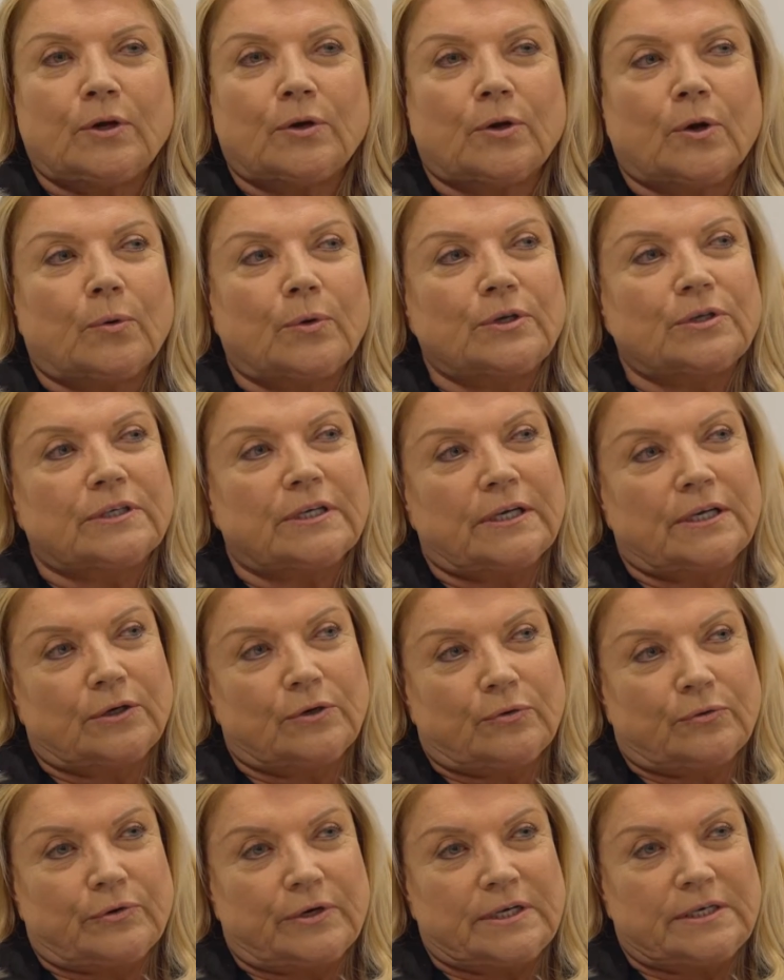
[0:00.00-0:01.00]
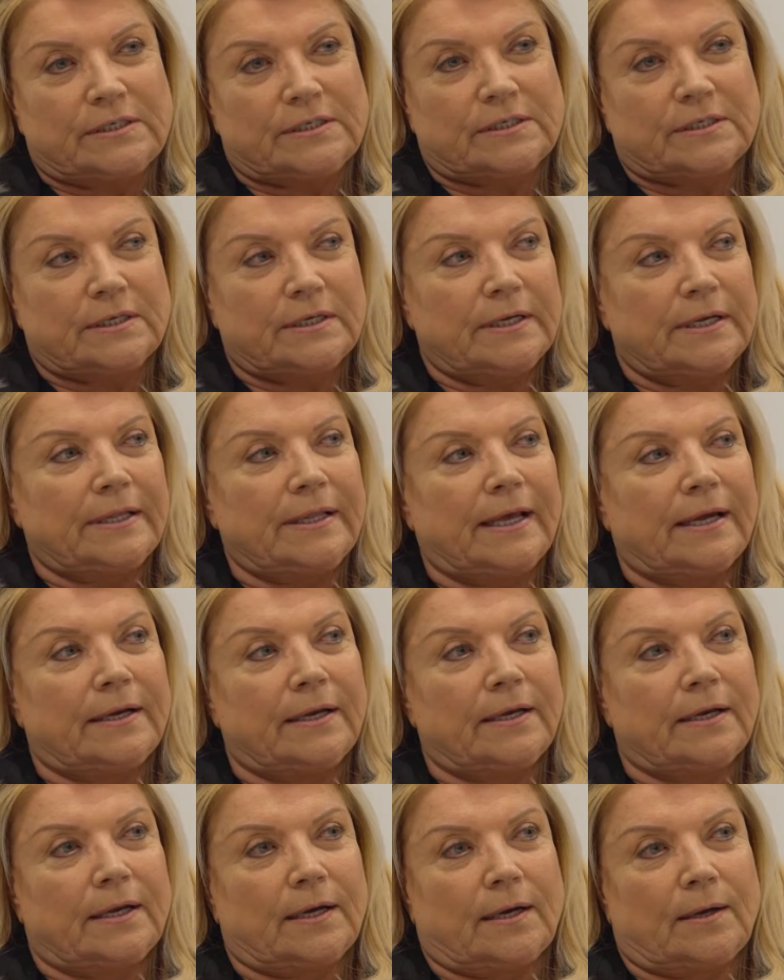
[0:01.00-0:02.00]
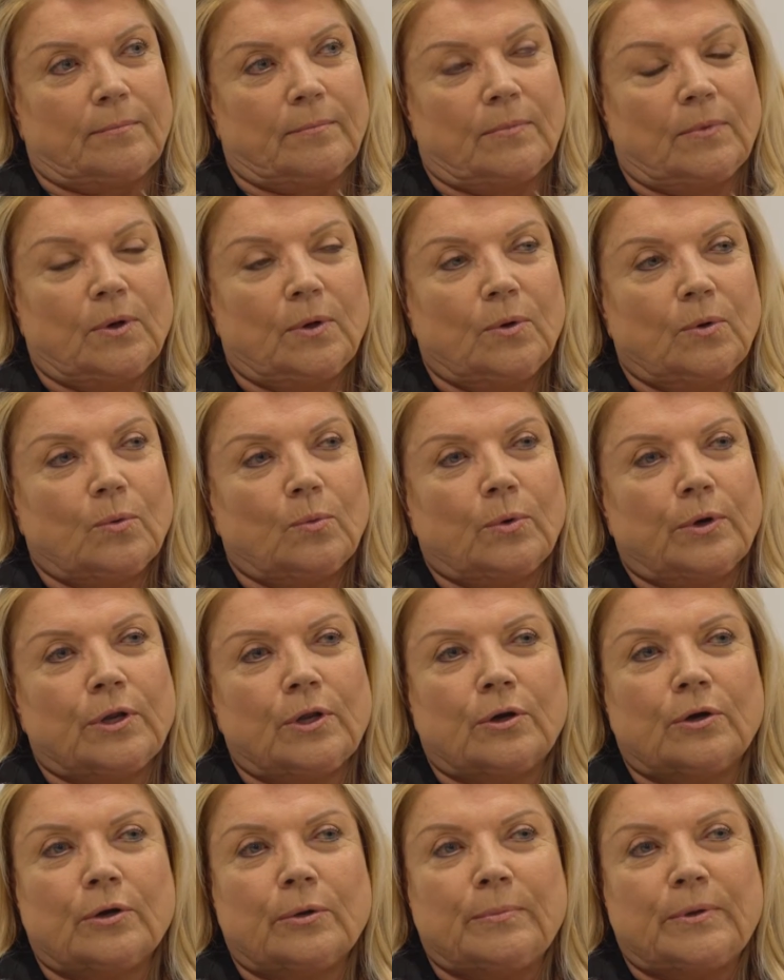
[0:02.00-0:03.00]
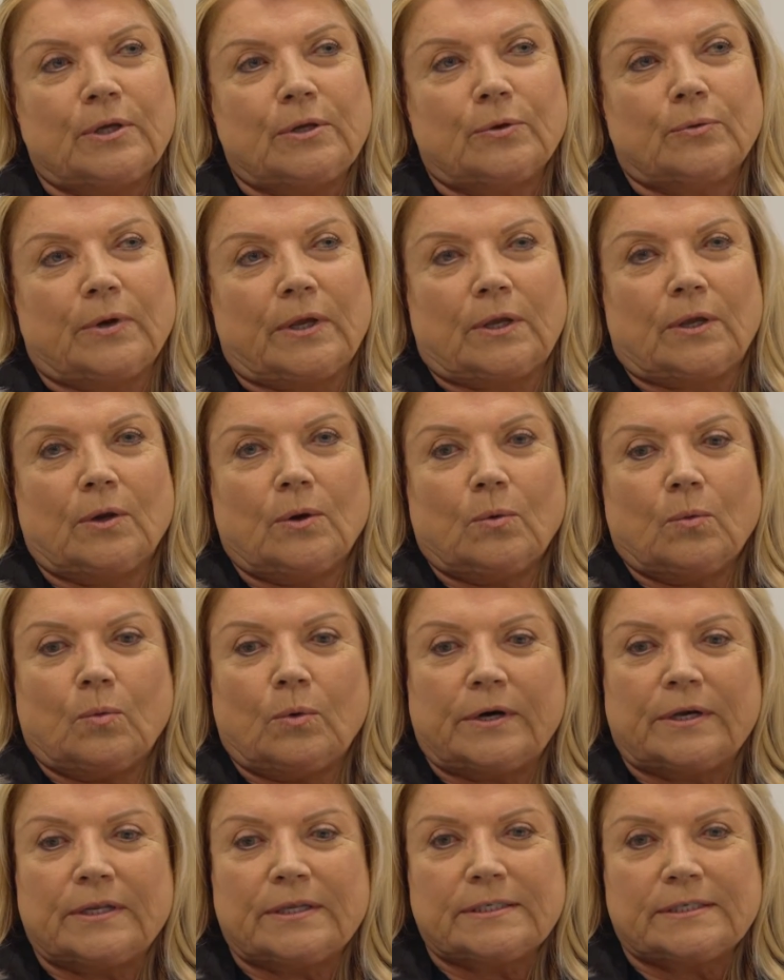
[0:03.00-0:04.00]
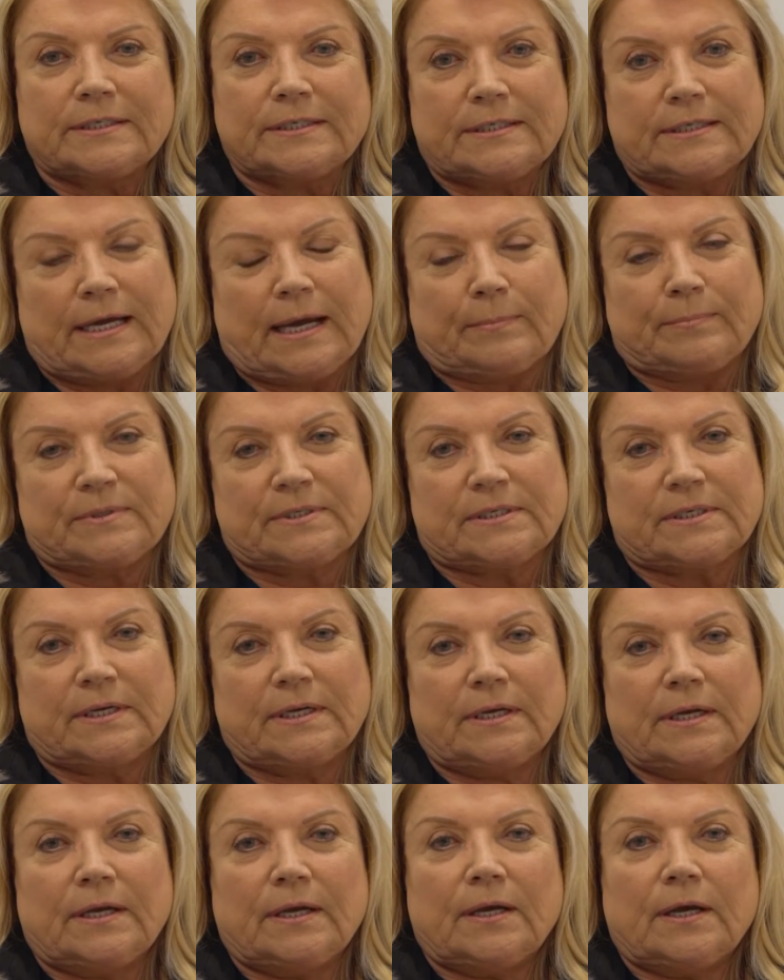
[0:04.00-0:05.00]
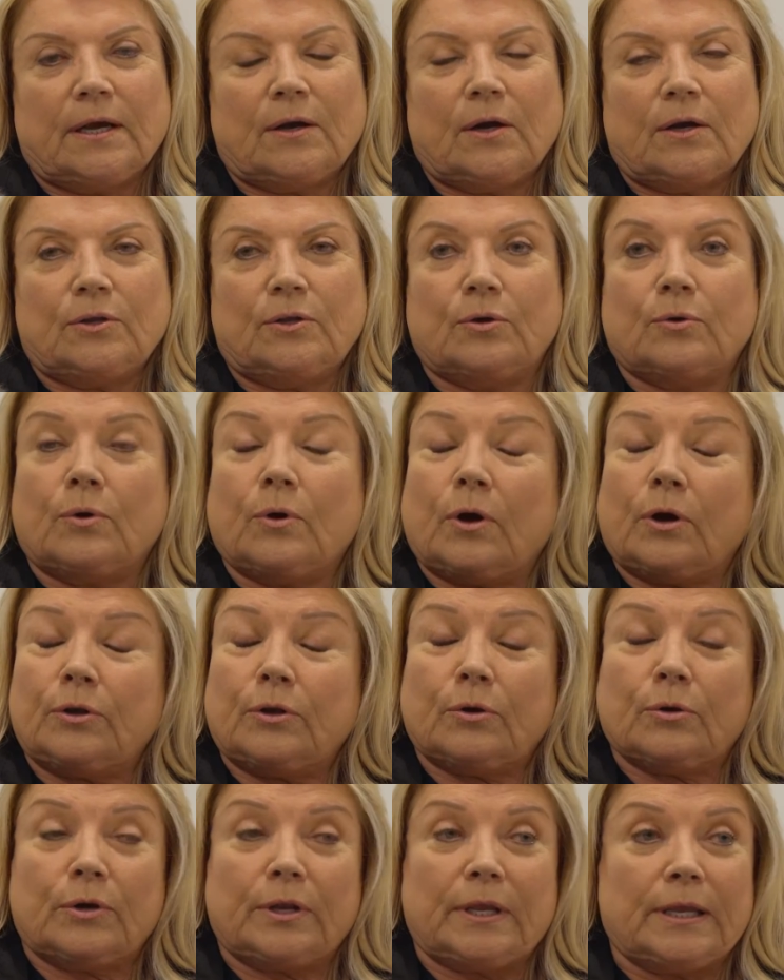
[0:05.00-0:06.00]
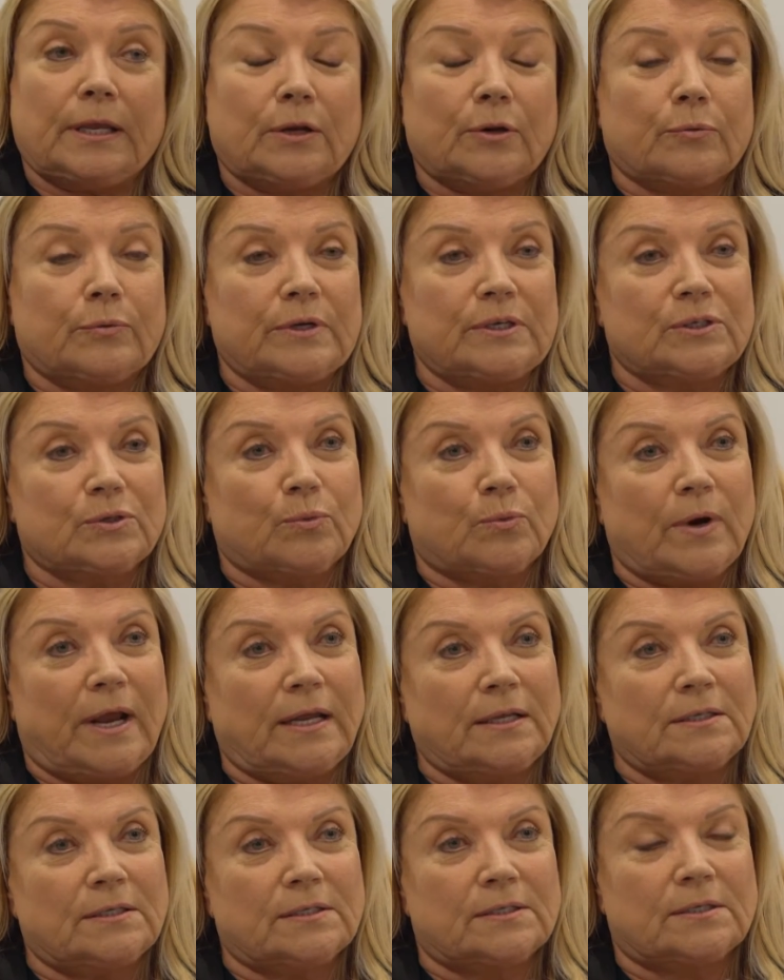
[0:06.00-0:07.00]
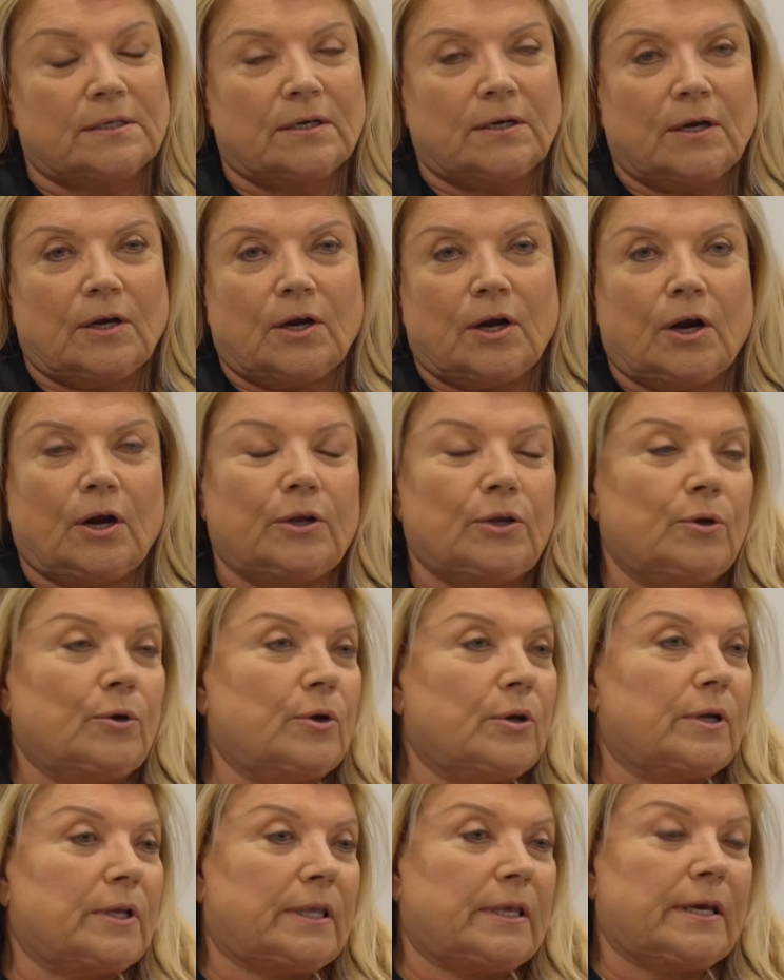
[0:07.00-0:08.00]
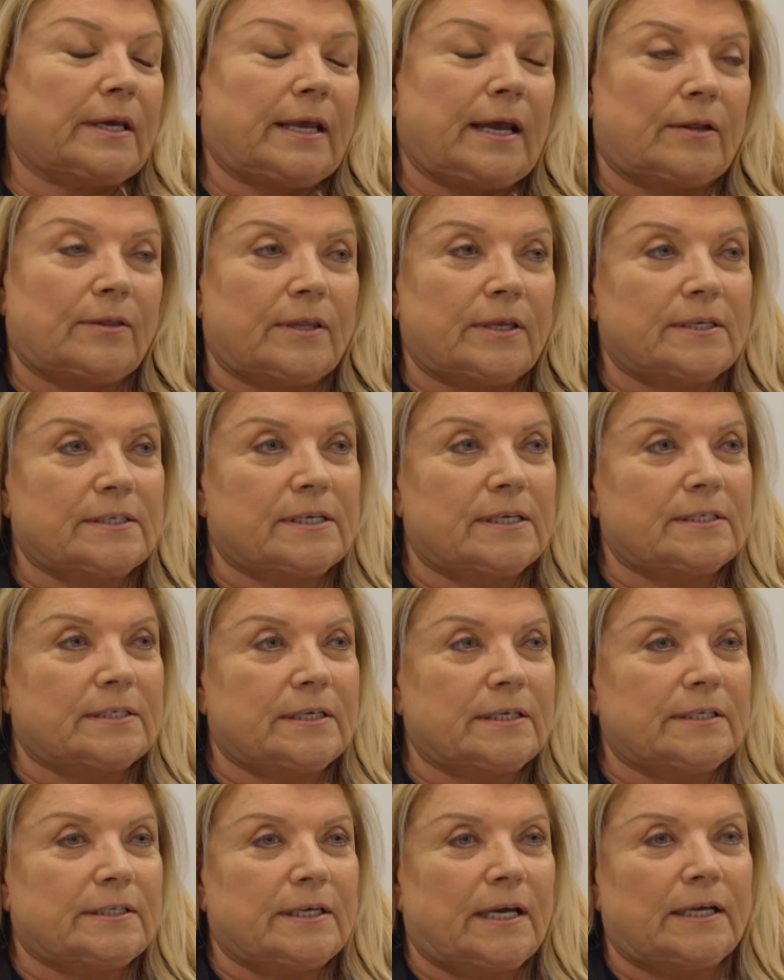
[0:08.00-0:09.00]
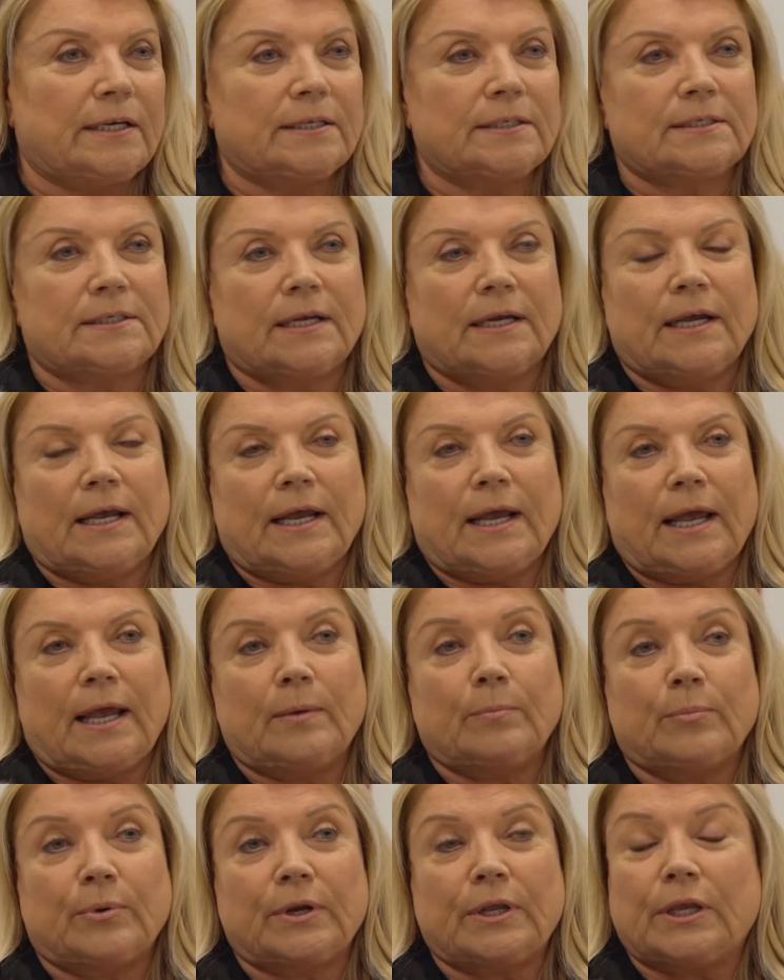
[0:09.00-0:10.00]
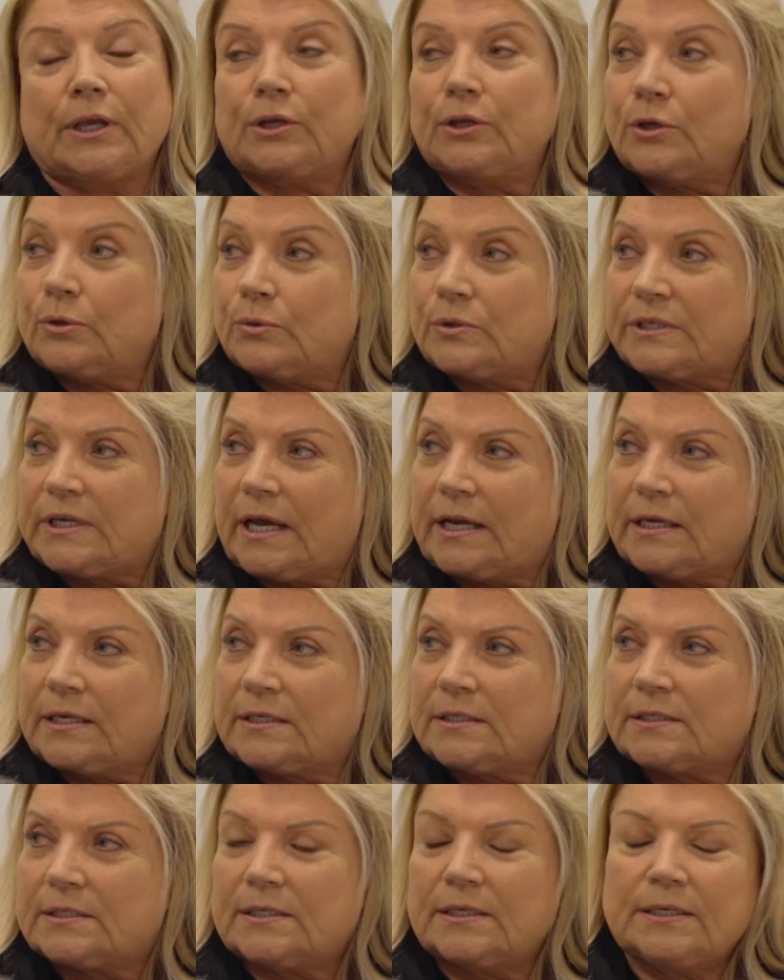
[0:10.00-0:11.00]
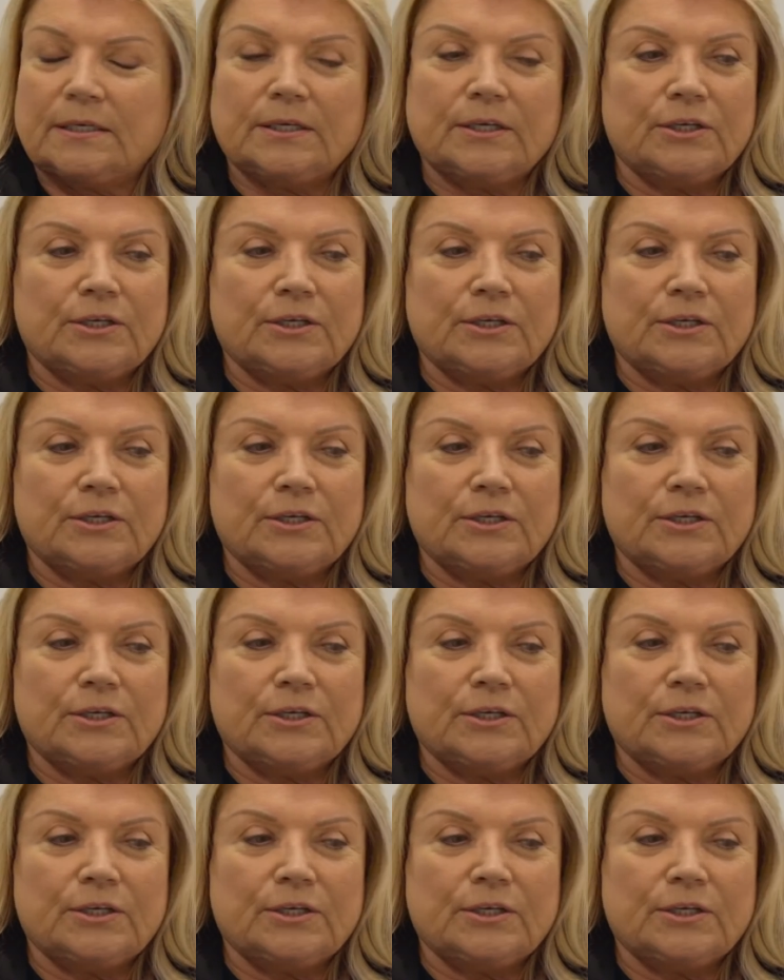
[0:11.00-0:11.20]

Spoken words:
you're going to increase that income. What are you going to be doing? What are the steps? Are you going to increase rents? Are you going to kick out the existing tenants and bring in new tenants?